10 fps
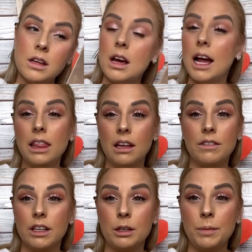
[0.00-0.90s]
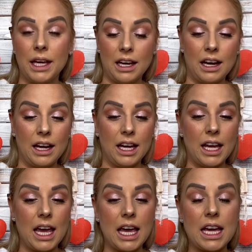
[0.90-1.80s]
I love a good pink eye
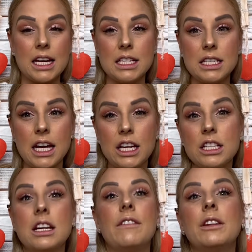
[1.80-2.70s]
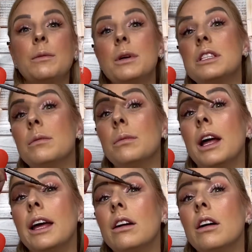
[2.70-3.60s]
and I could definitely put some
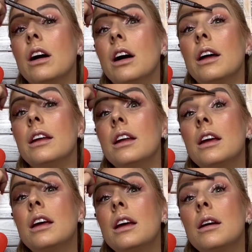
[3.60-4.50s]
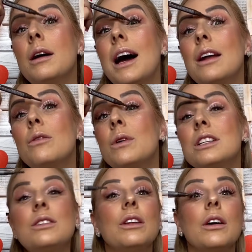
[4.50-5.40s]
liner on. I don't want
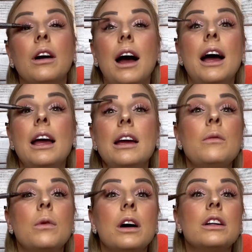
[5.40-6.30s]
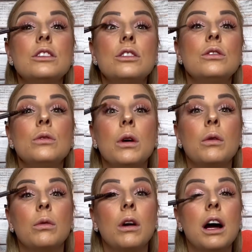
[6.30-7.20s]
to though. I want to
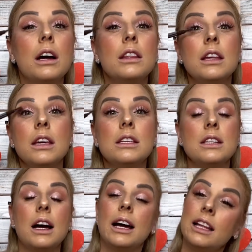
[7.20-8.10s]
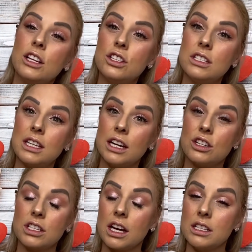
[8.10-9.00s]
rock these eyelashes that I
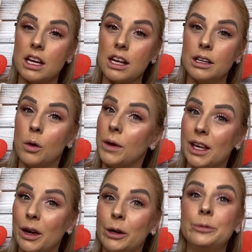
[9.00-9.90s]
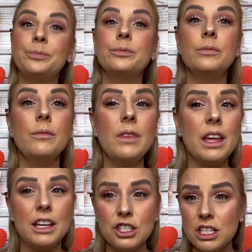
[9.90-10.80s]
just got done a week ago
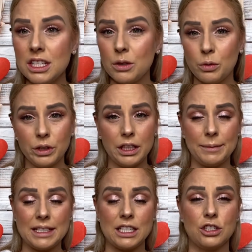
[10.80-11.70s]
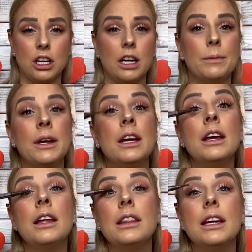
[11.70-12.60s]
that she did a really amazing job
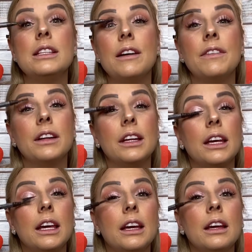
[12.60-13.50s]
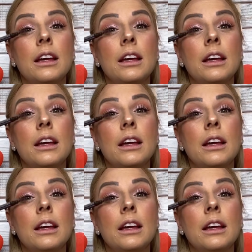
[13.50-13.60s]
they definitely